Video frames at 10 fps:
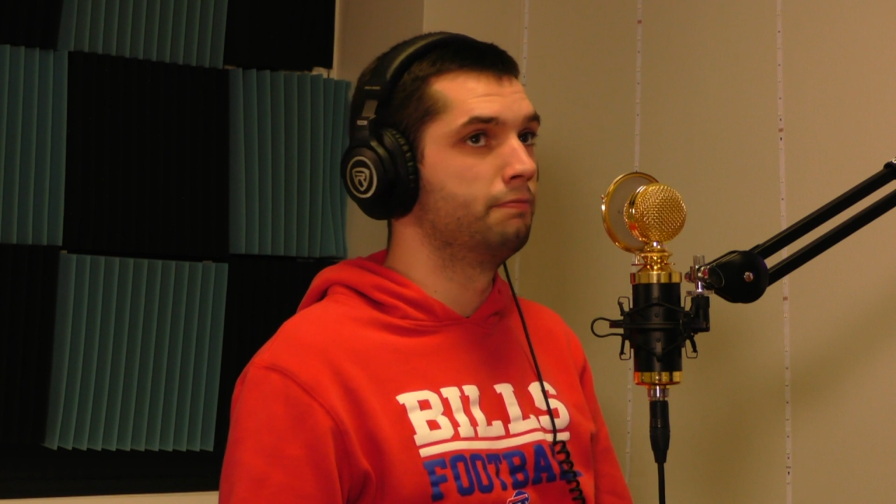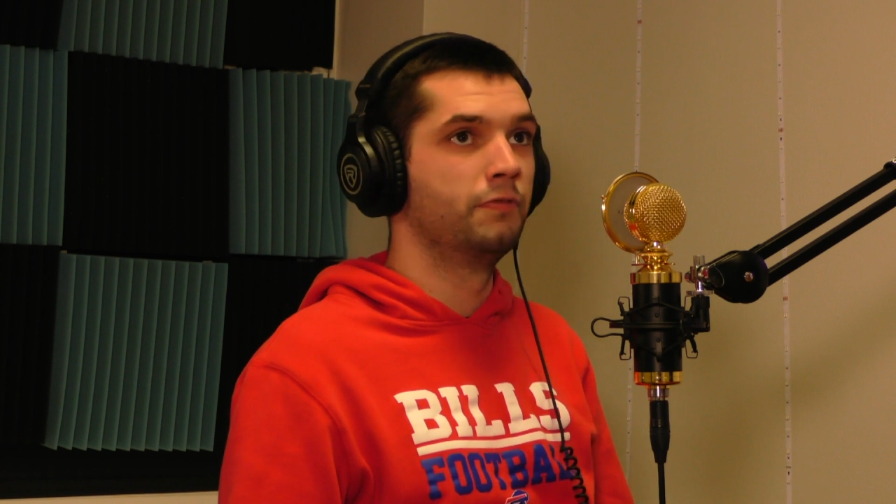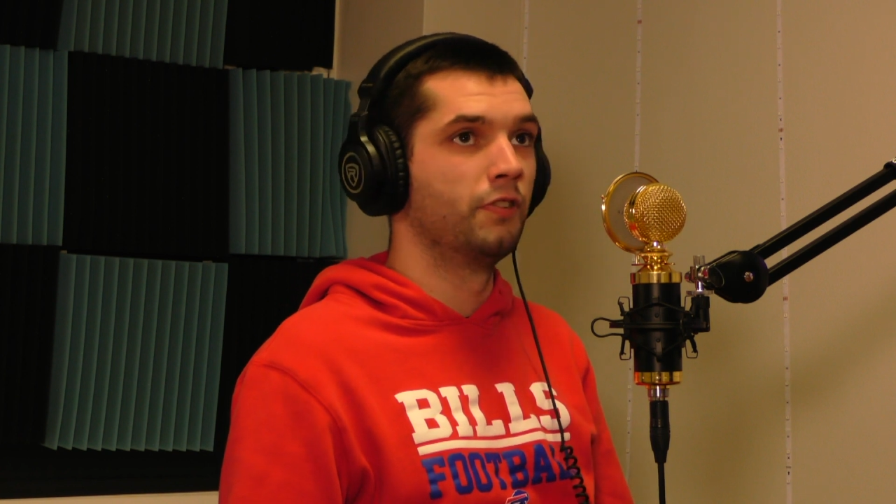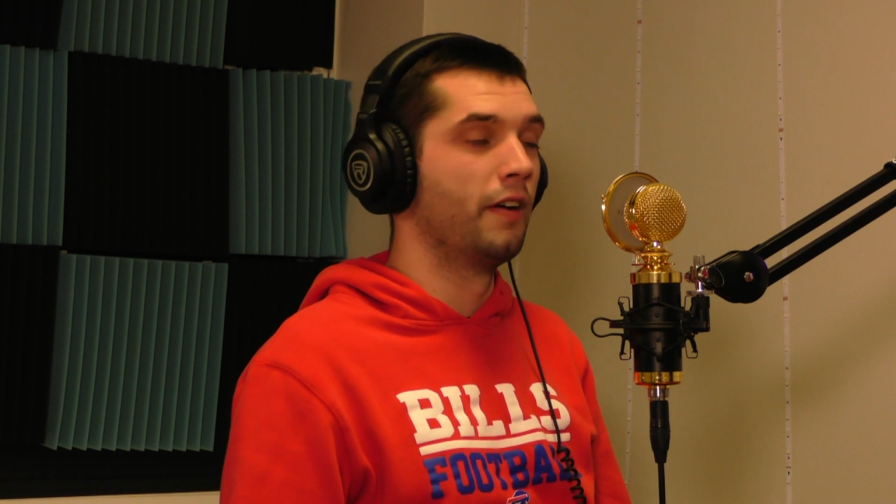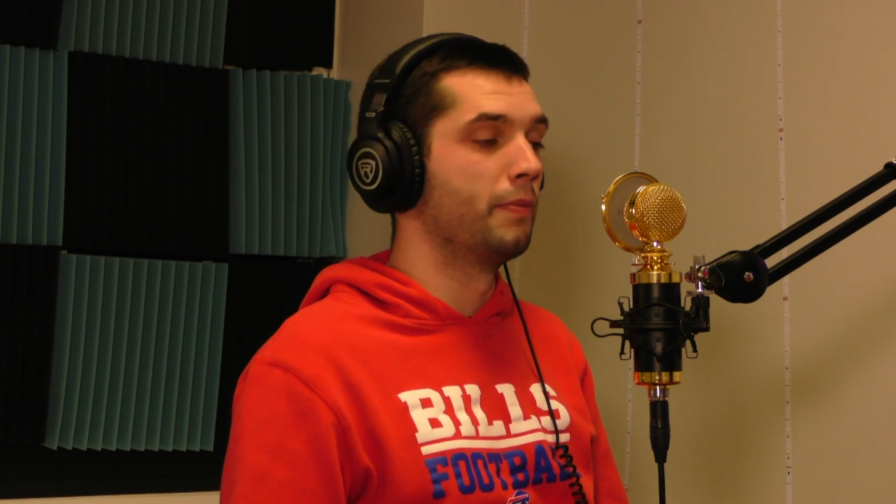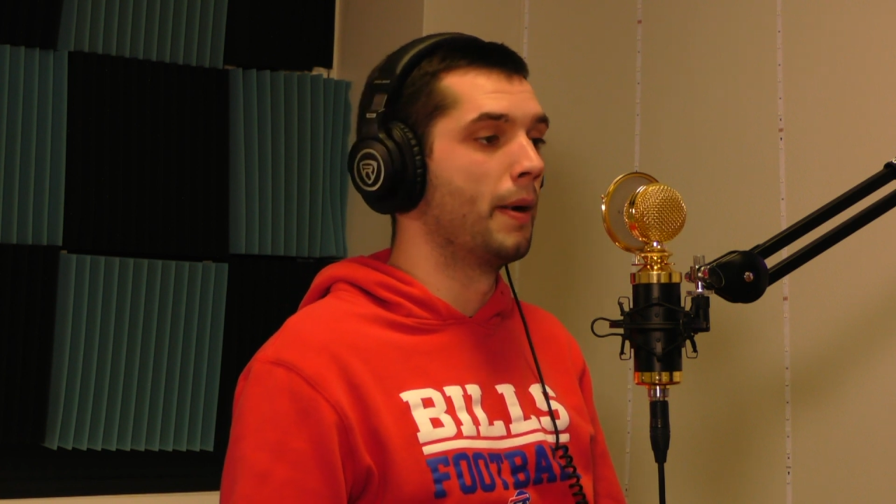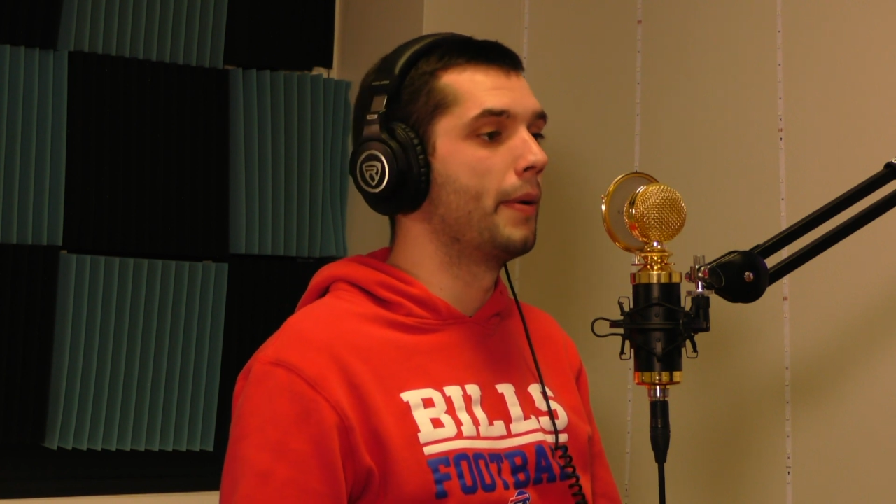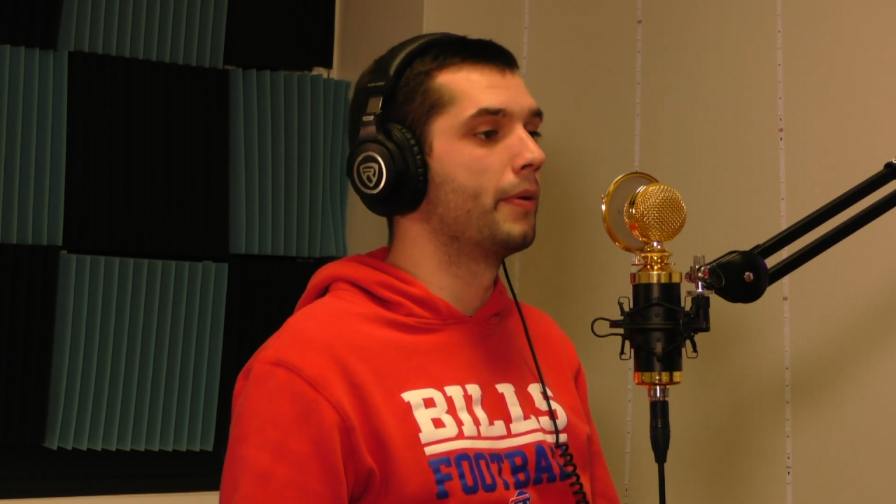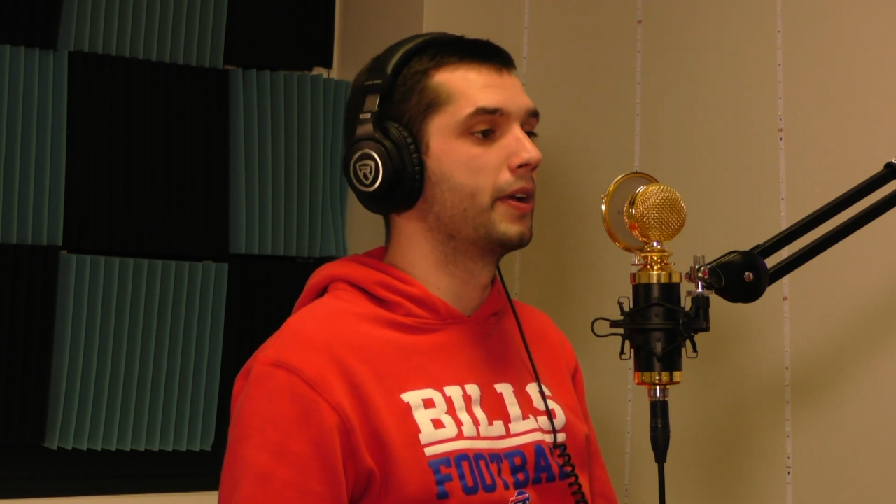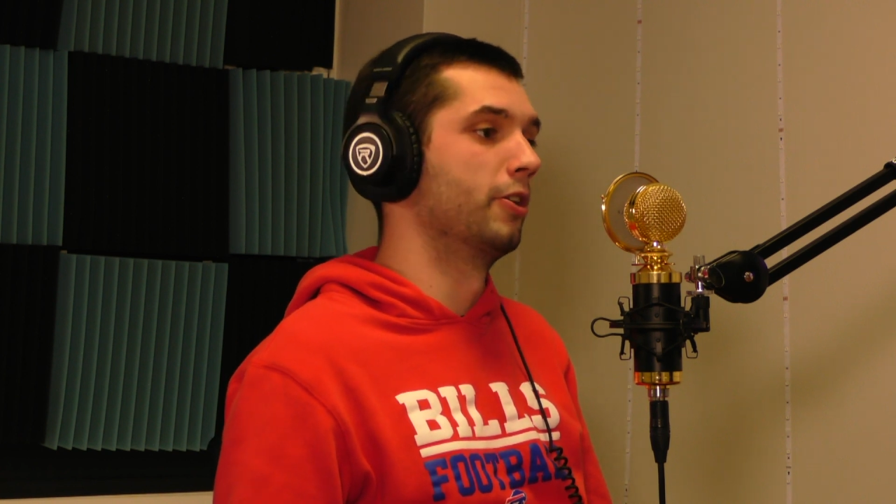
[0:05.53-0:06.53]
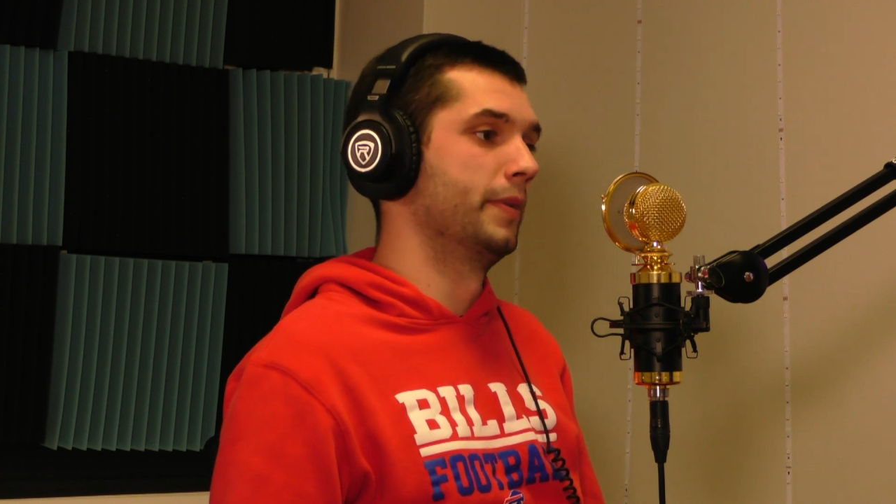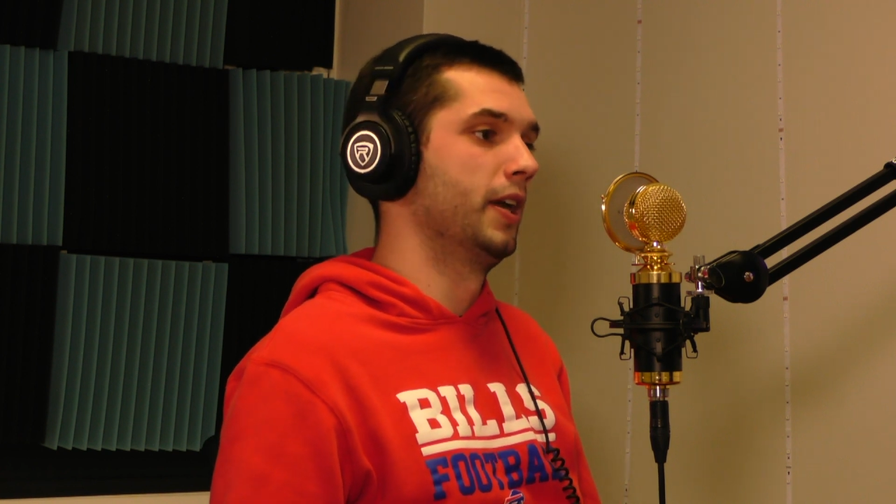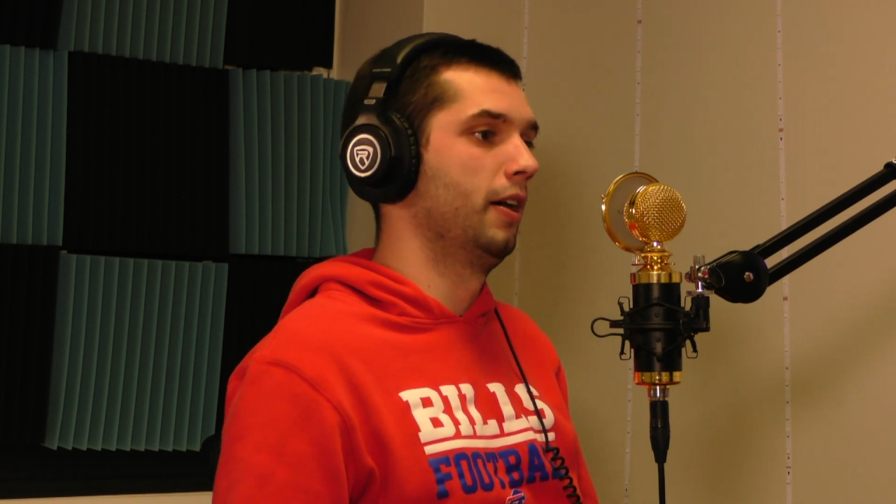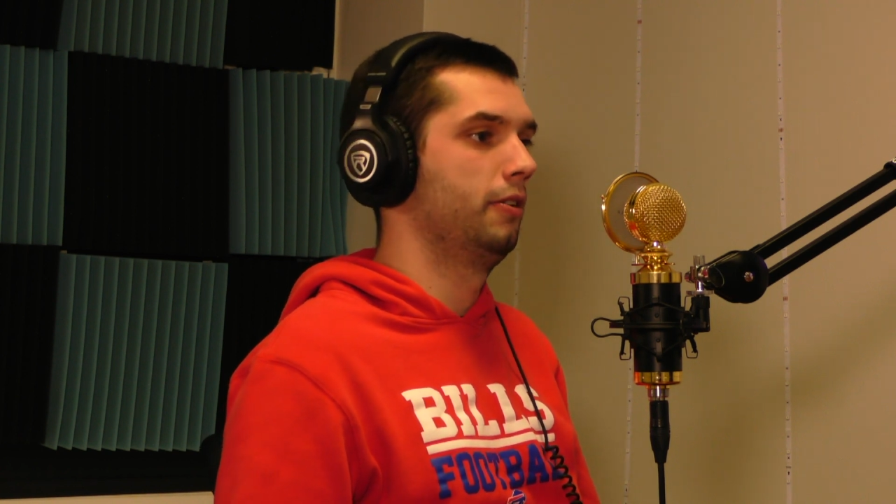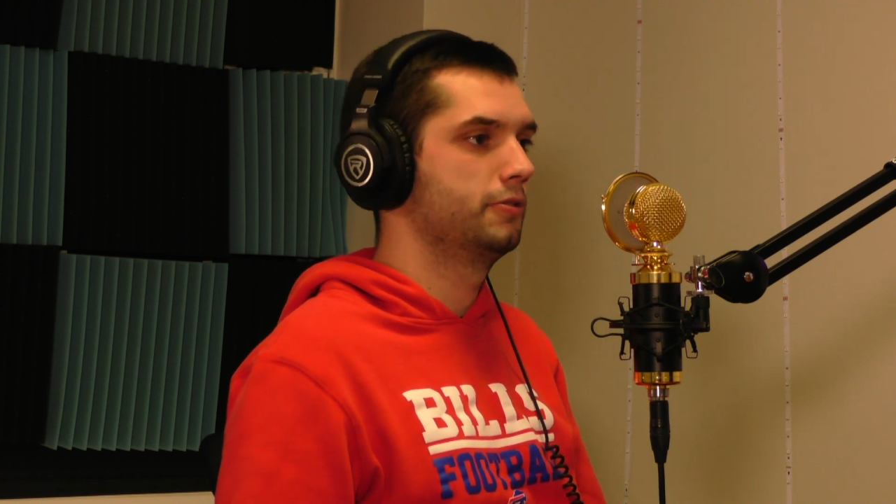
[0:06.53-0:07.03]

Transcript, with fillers: forever. My mom would kill me now.